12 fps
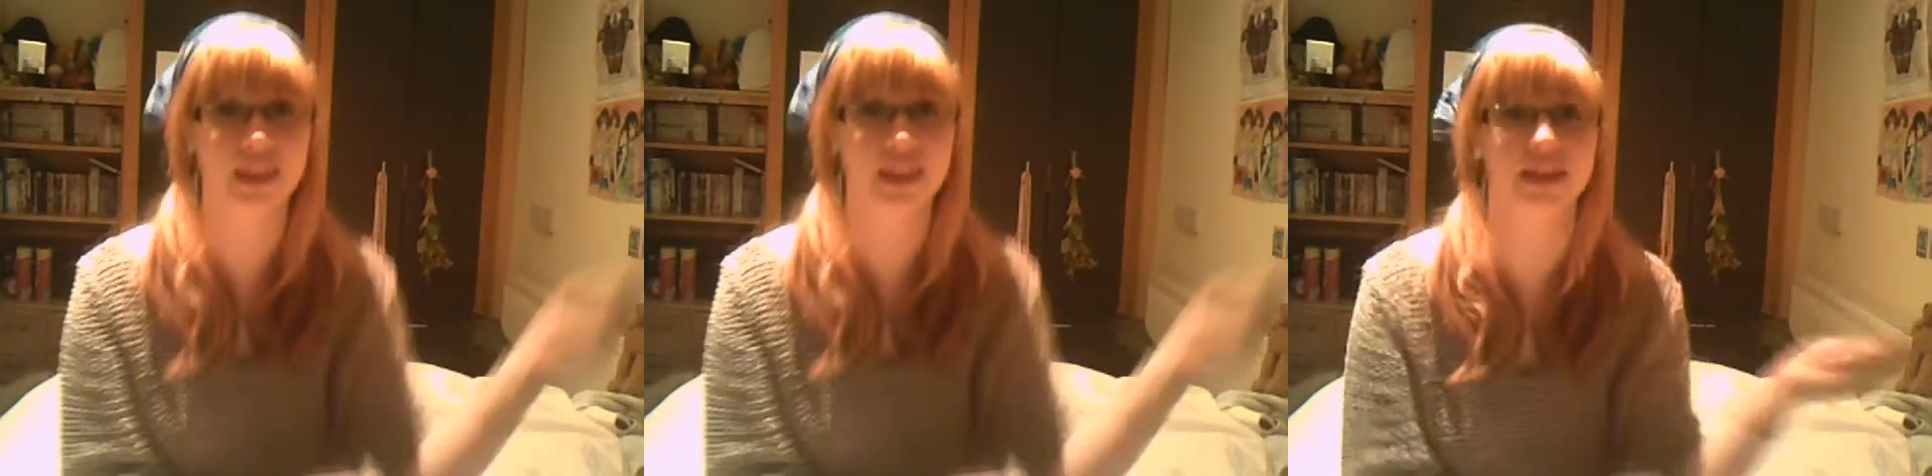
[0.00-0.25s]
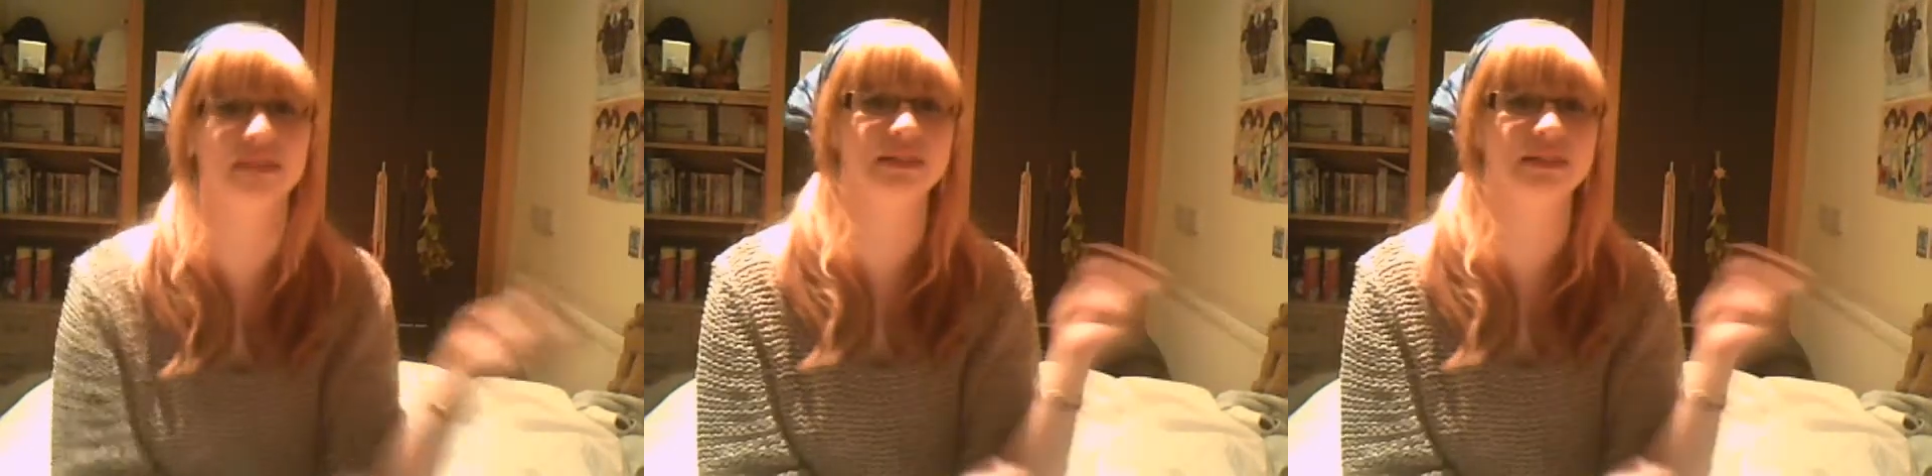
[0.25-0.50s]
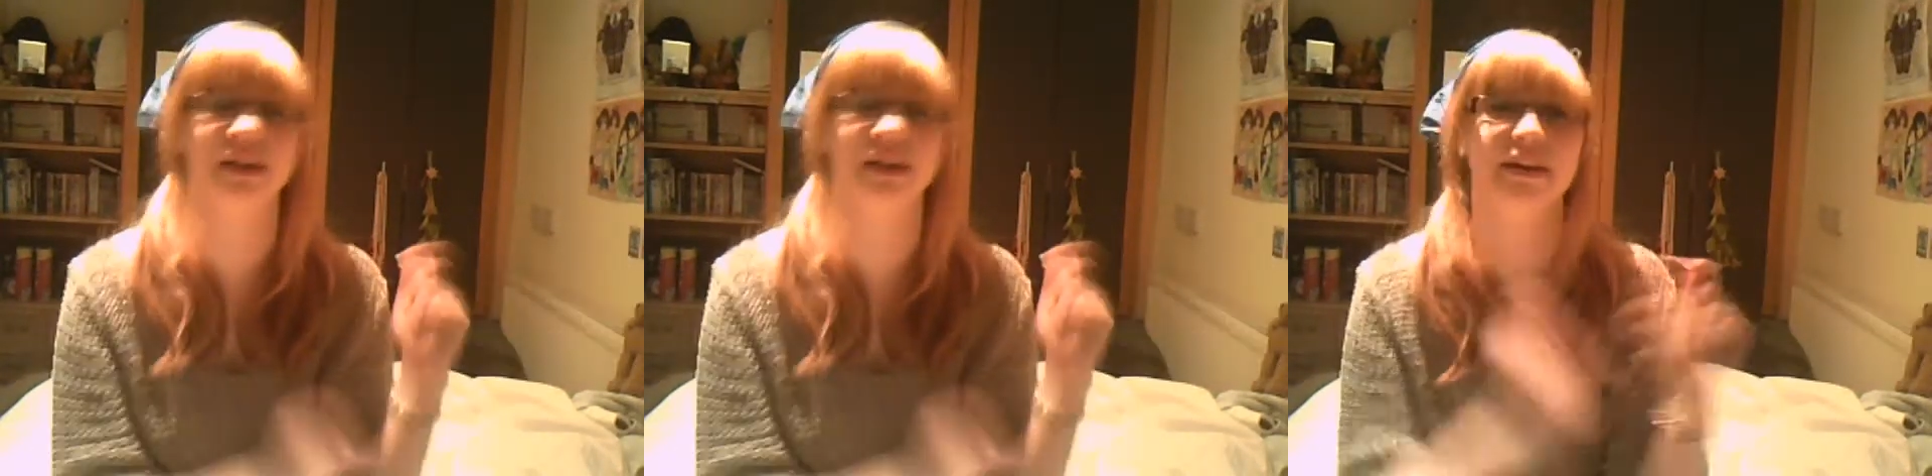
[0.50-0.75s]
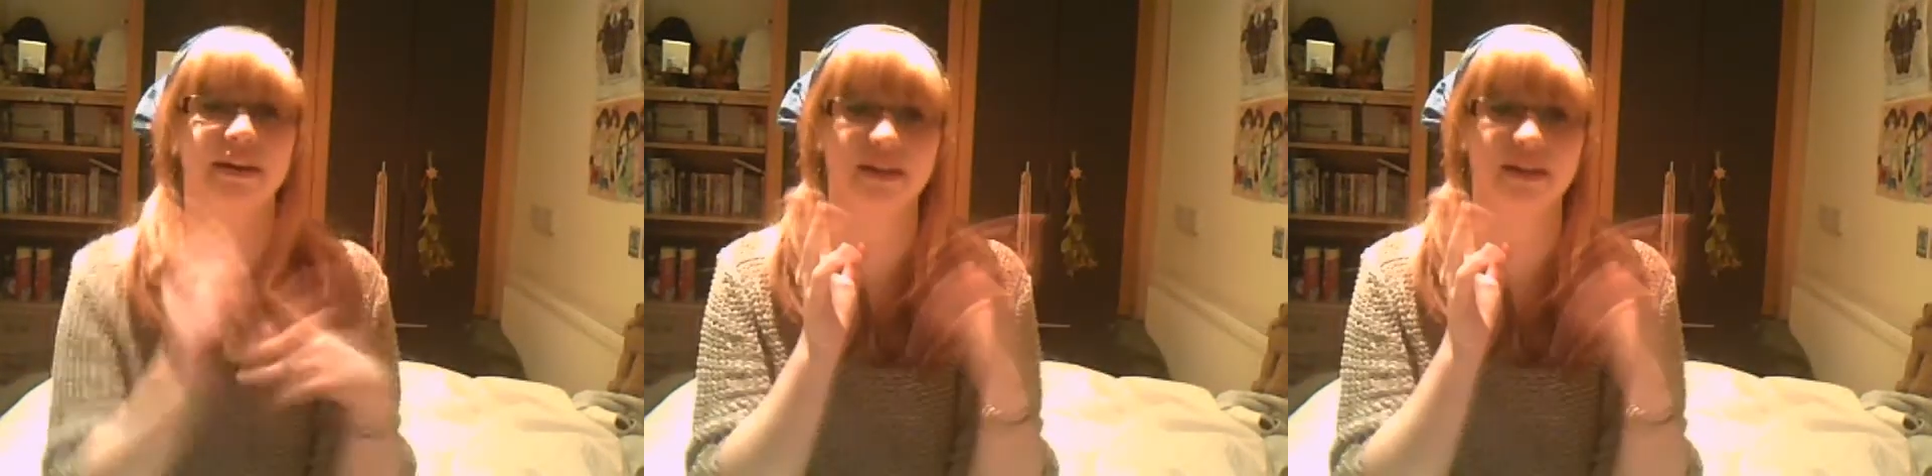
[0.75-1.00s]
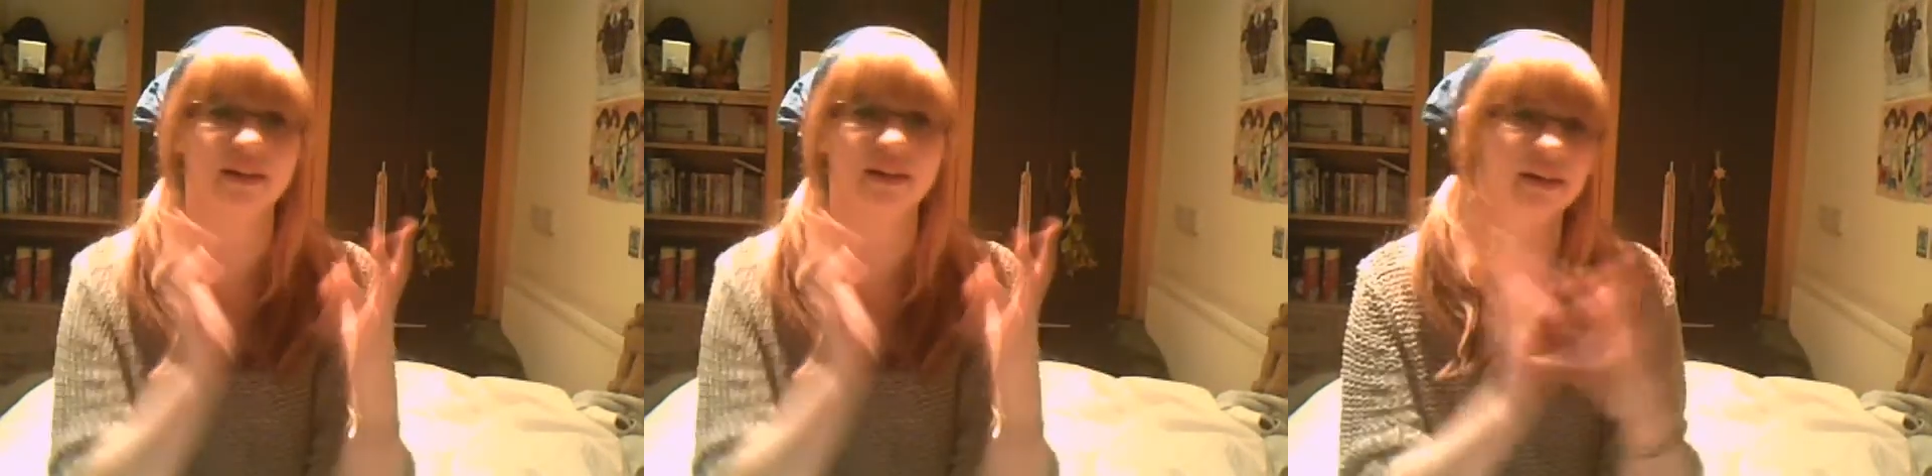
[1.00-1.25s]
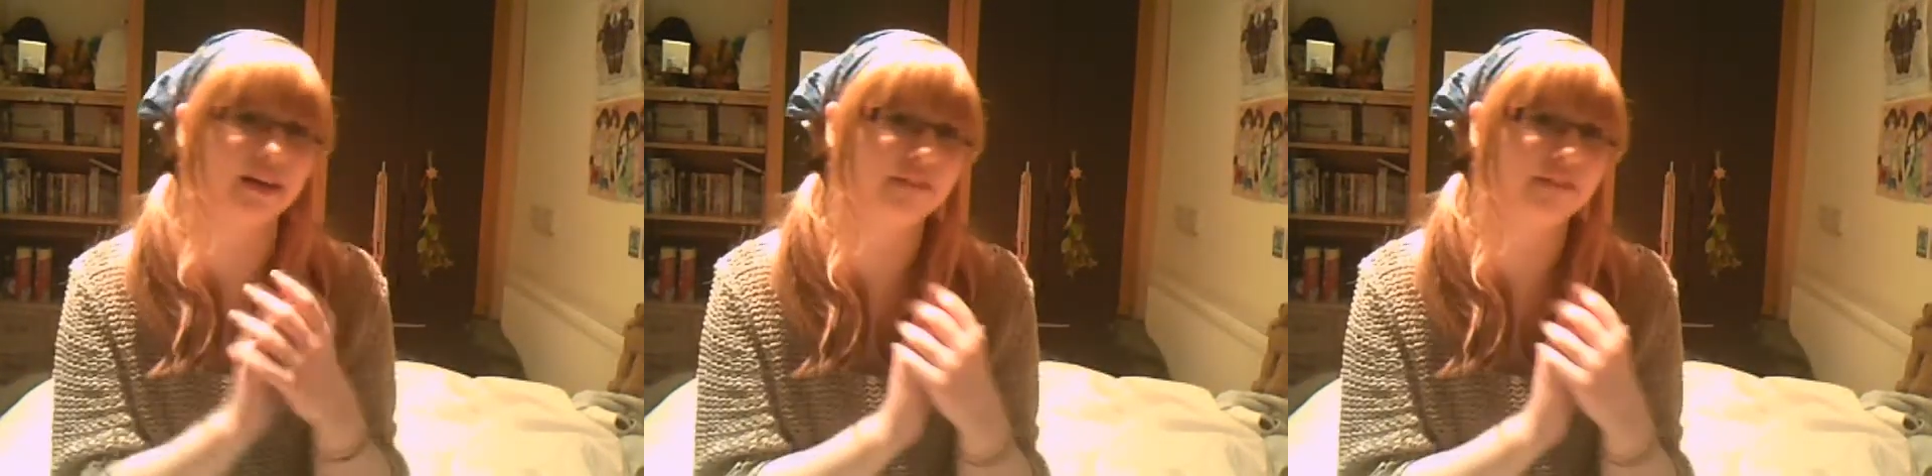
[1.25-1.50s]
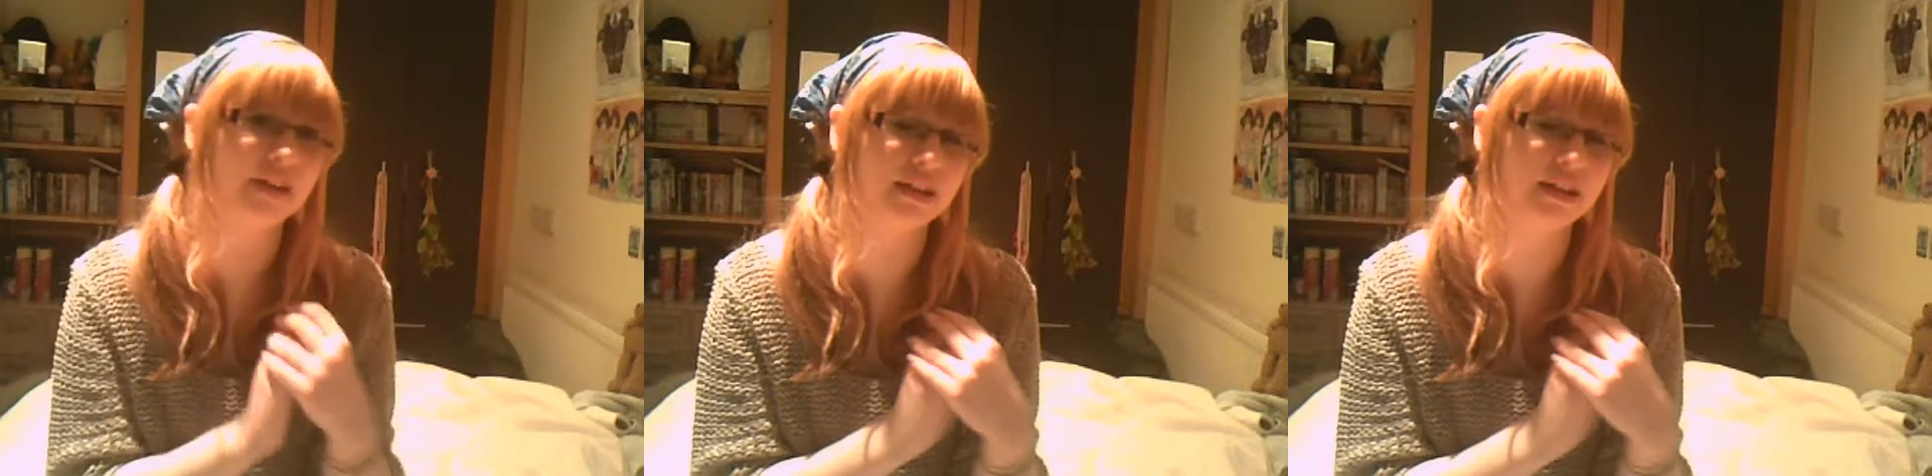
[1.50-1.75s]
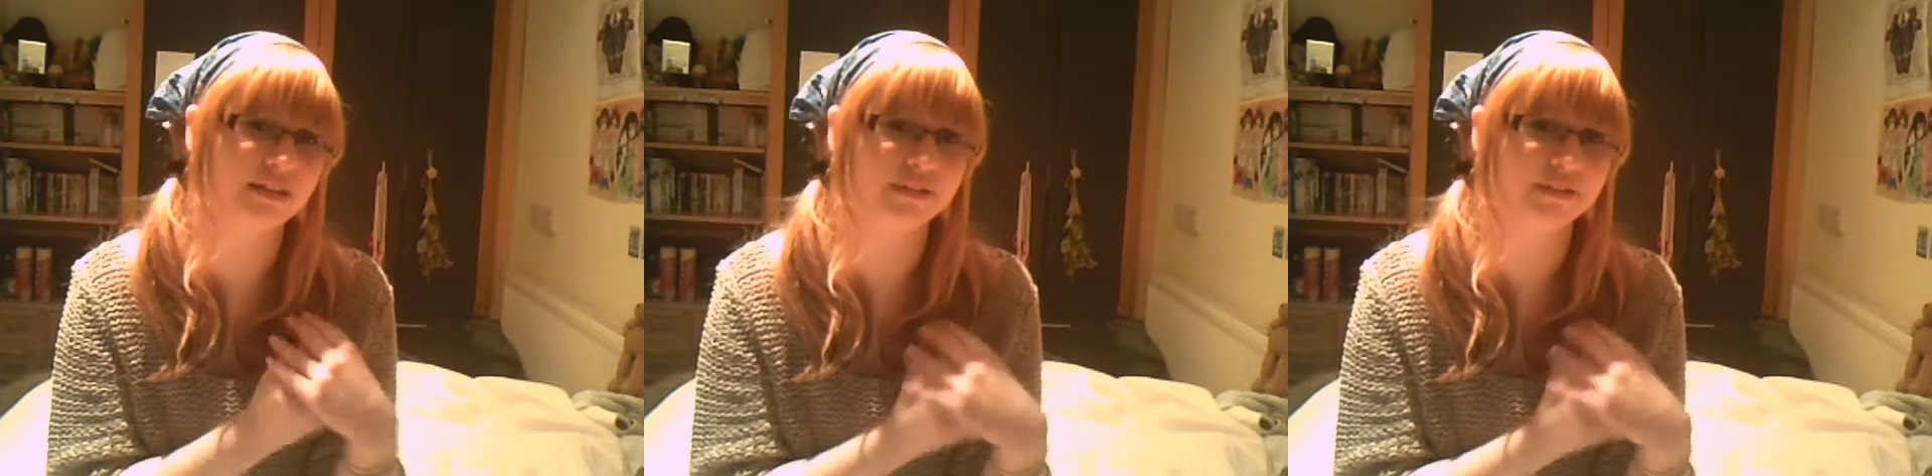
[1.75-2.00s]
this, I find
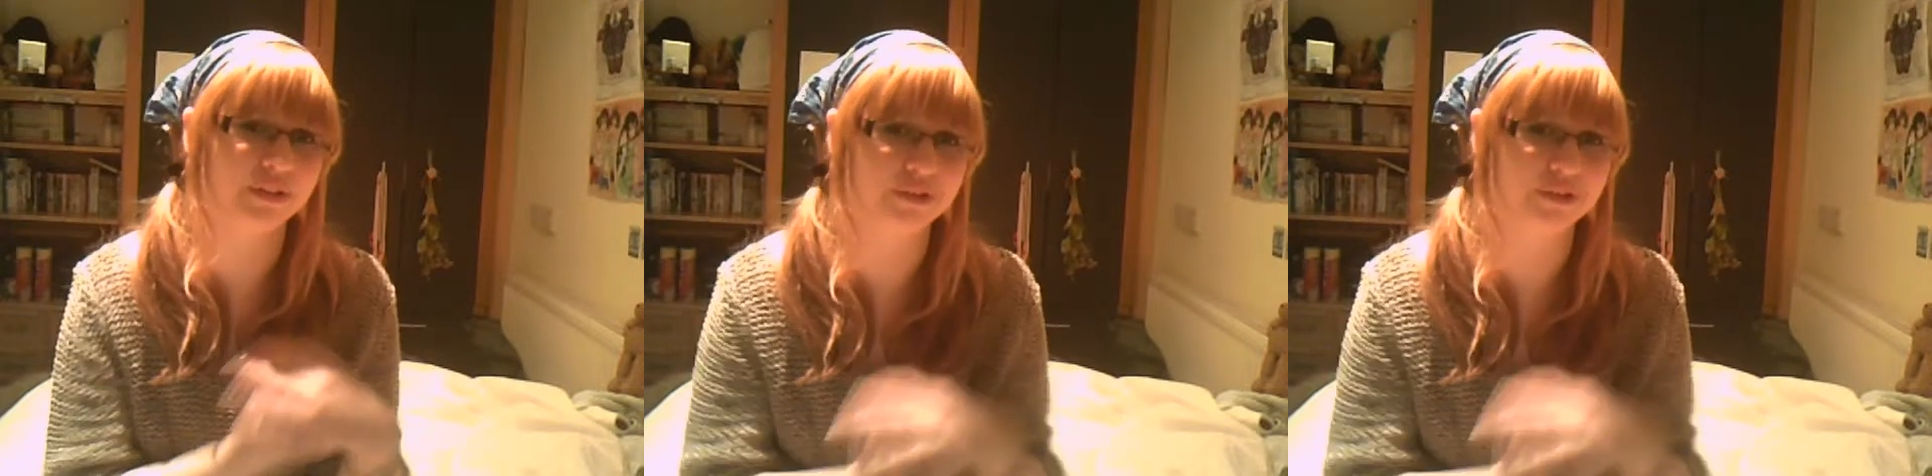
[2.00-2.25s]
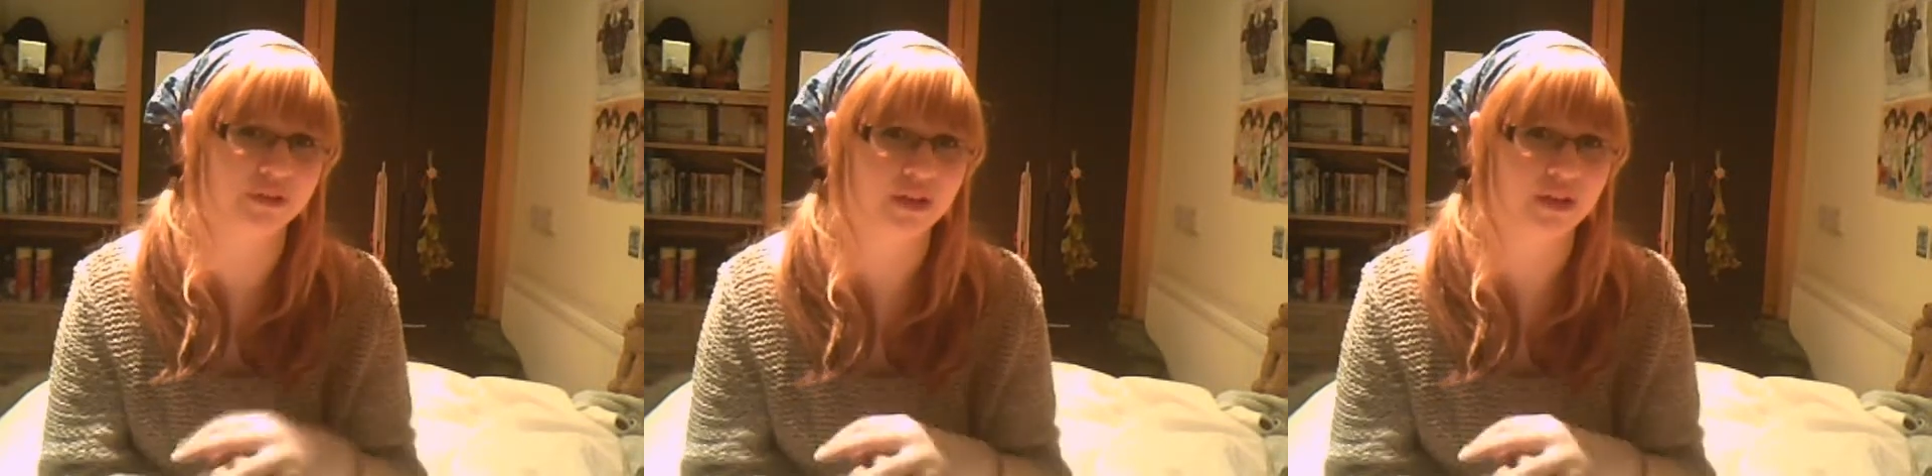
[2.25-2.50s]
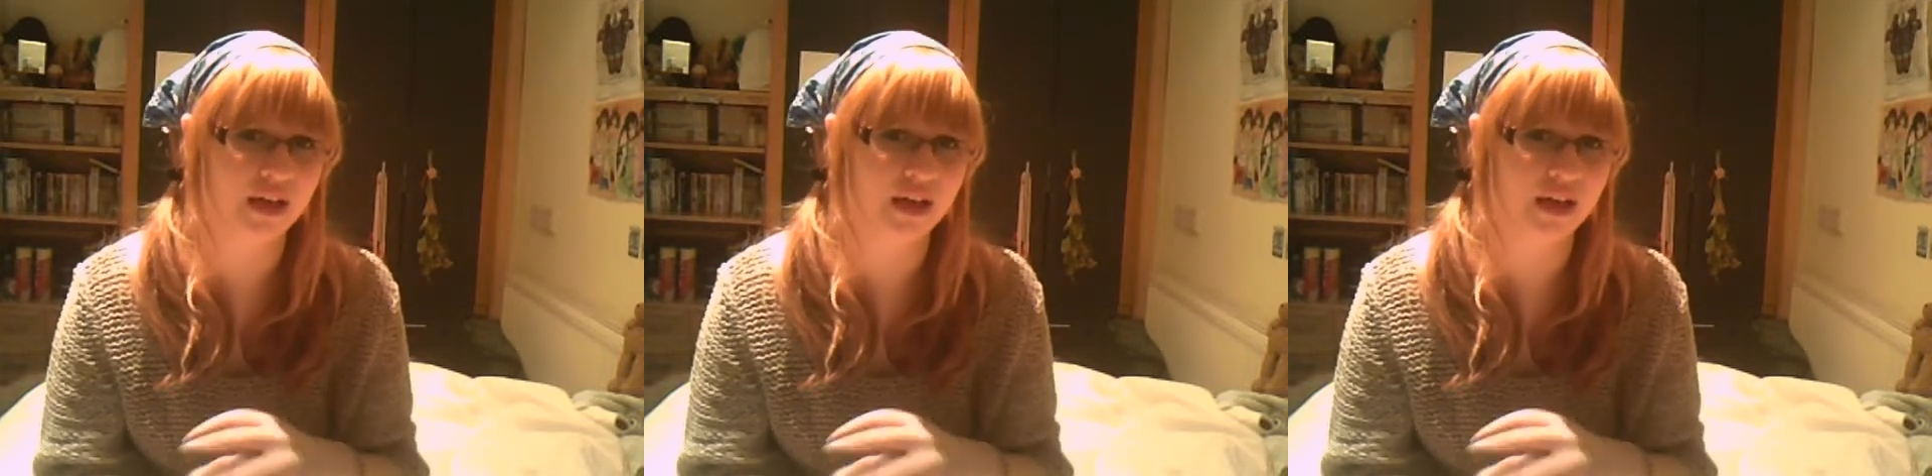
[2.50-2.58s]
it difficult to